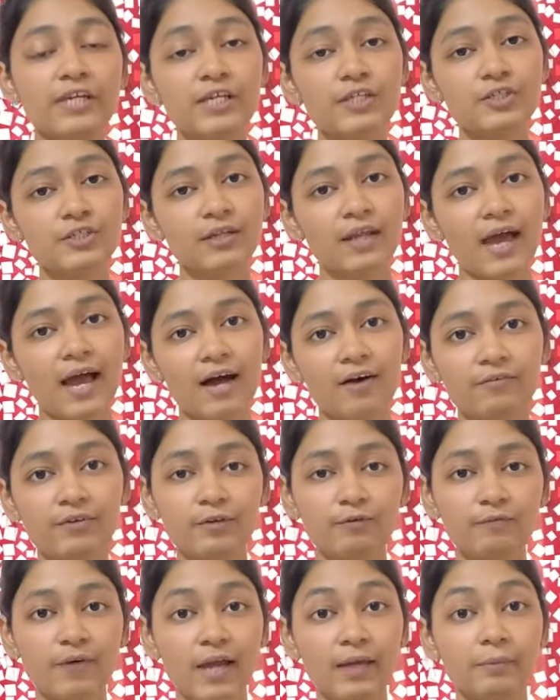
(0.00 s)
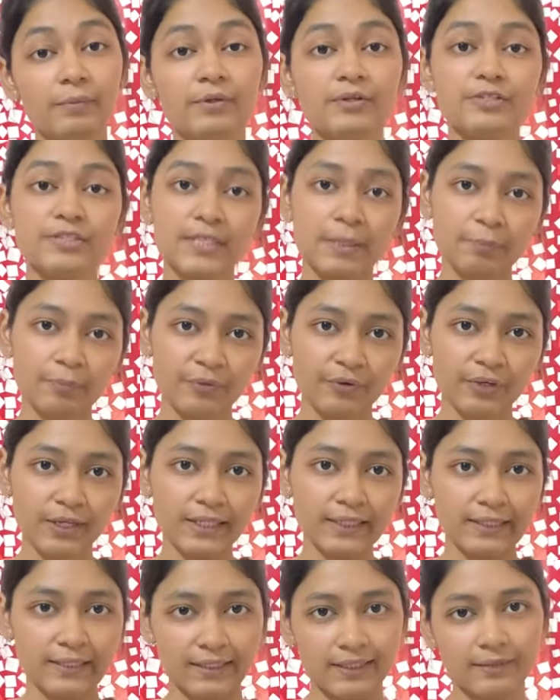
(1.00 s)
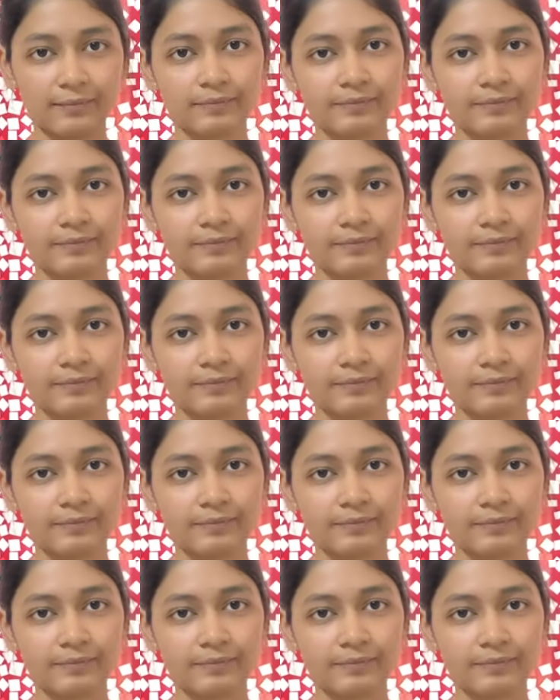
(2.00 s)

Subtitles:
each and every fiber separately.